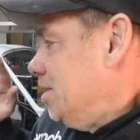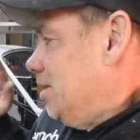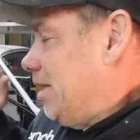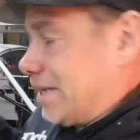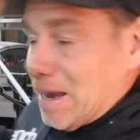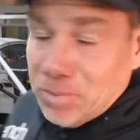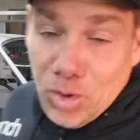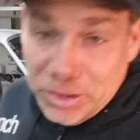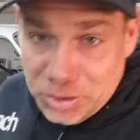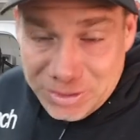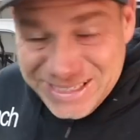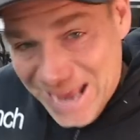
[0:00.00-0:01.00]
like I'm going
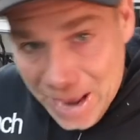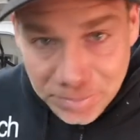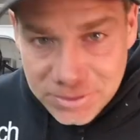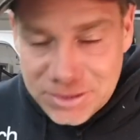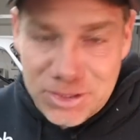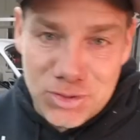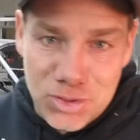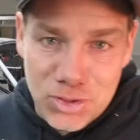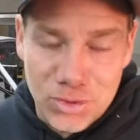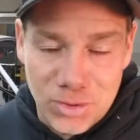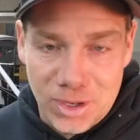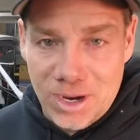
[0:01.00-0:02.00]
to attempt to
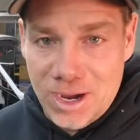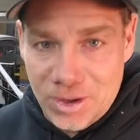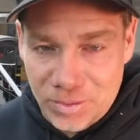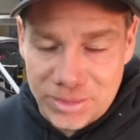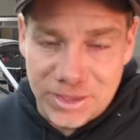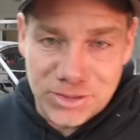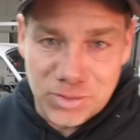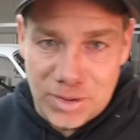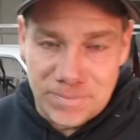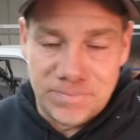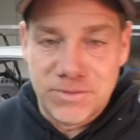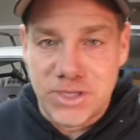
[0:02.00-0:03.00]
do uh, with this
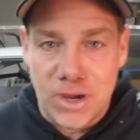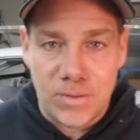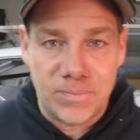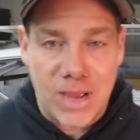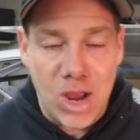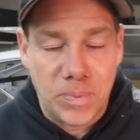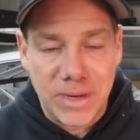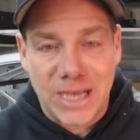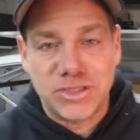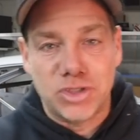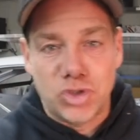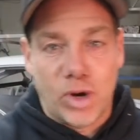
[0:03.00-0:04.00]
one. So I hope you
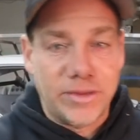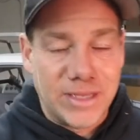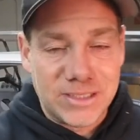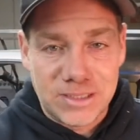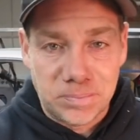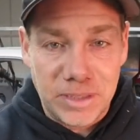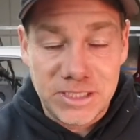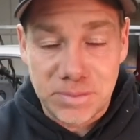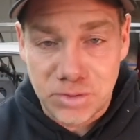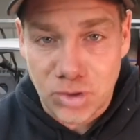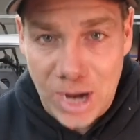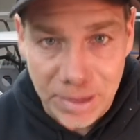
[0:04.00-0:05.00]
guys enjoyed this. Please
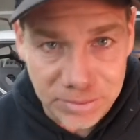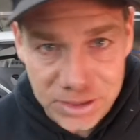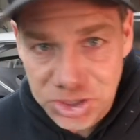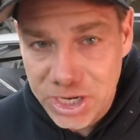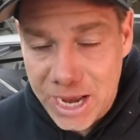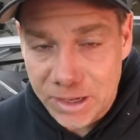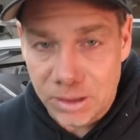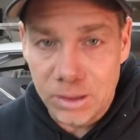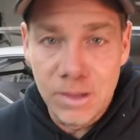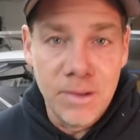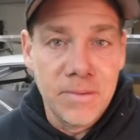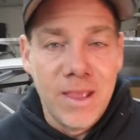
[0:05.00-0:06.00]
subscribe to the channel.